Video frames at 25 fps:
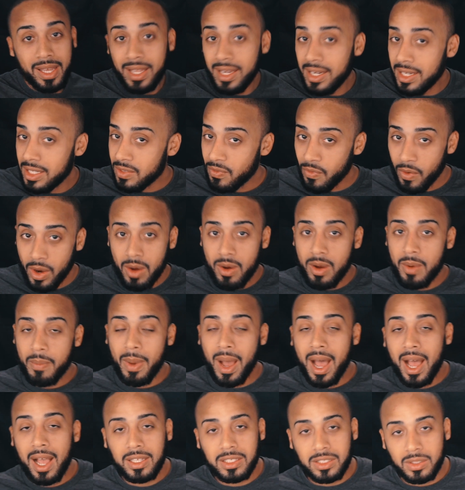It is very
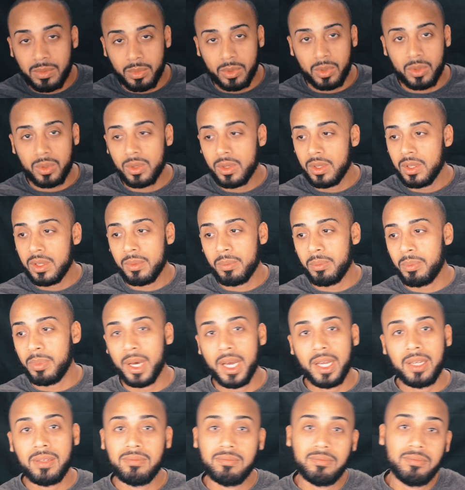possible,
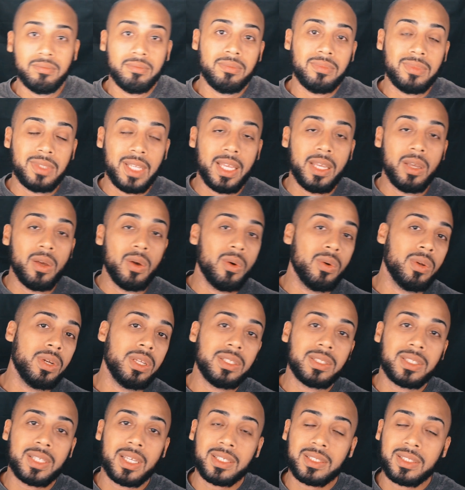but they
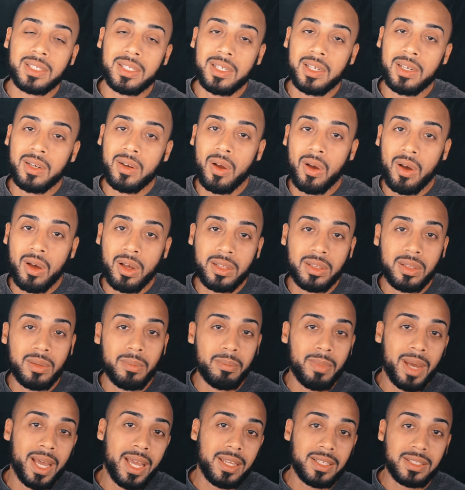only tested it on the
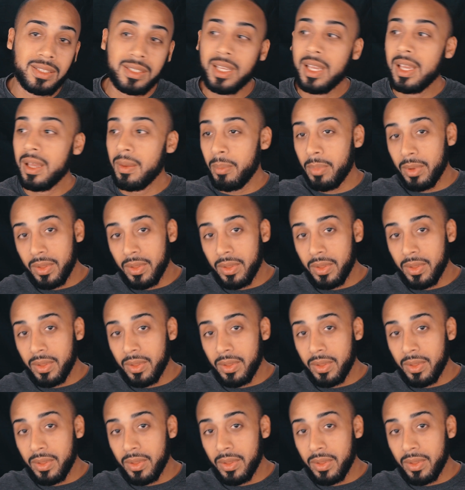mice.